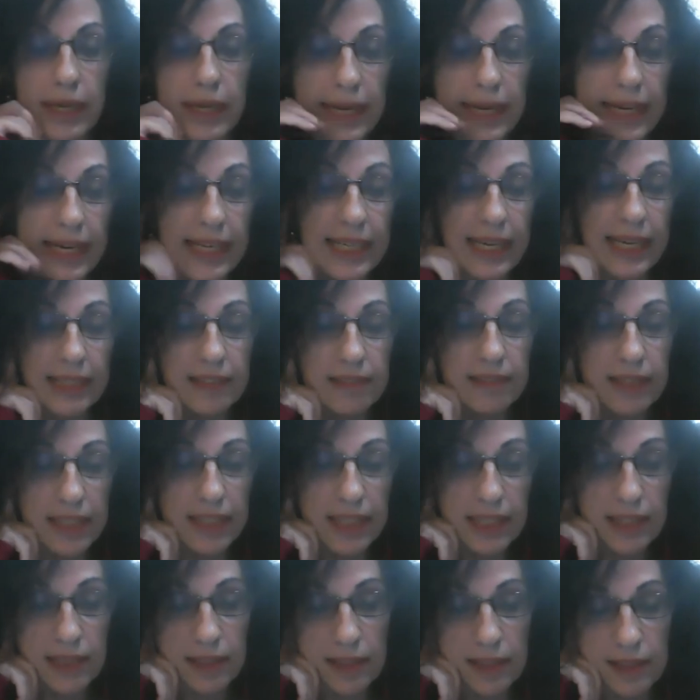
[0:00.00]
In
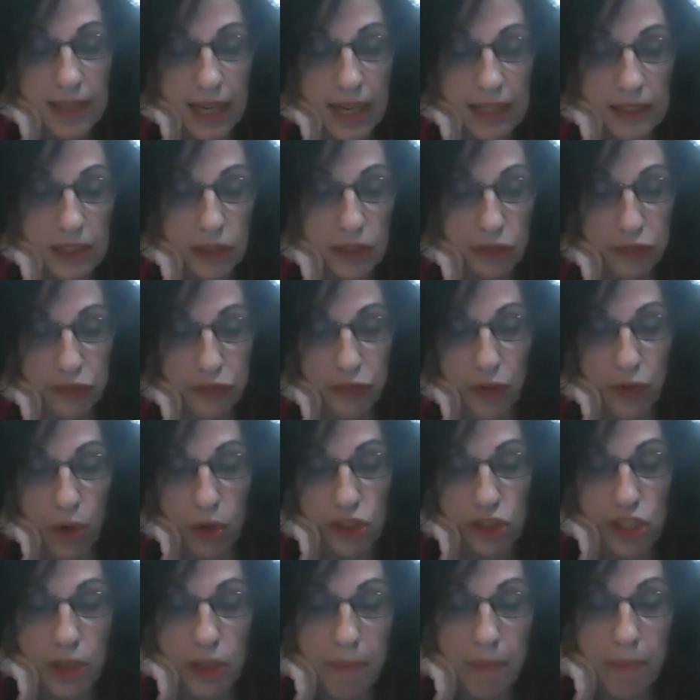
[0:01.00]
1894,
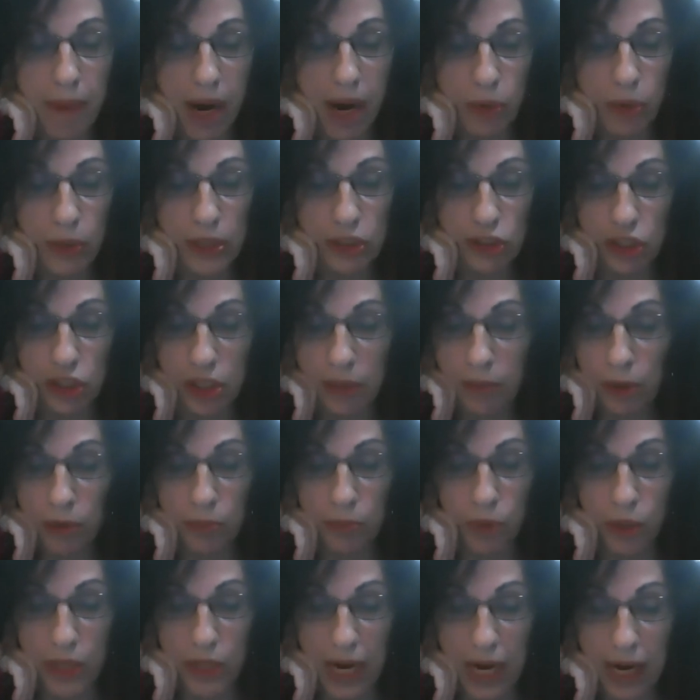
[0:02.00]
she married Shimon
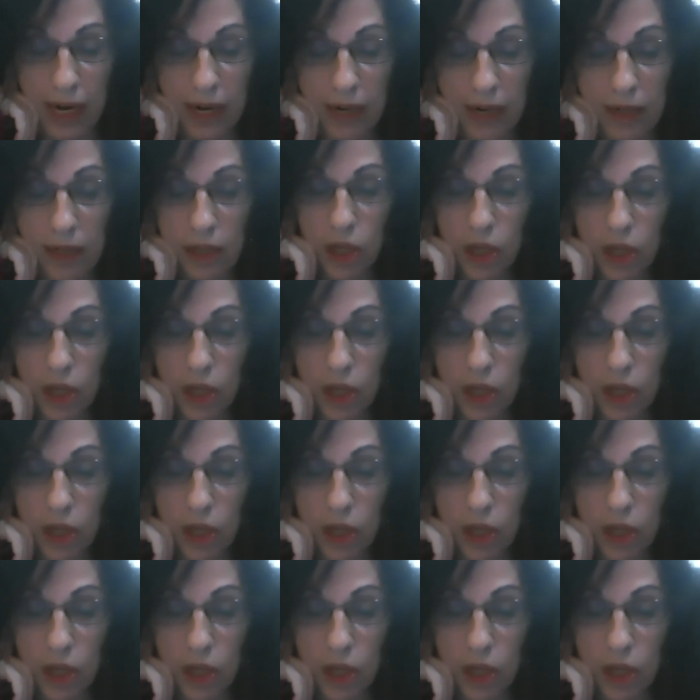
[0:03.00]
Muyal,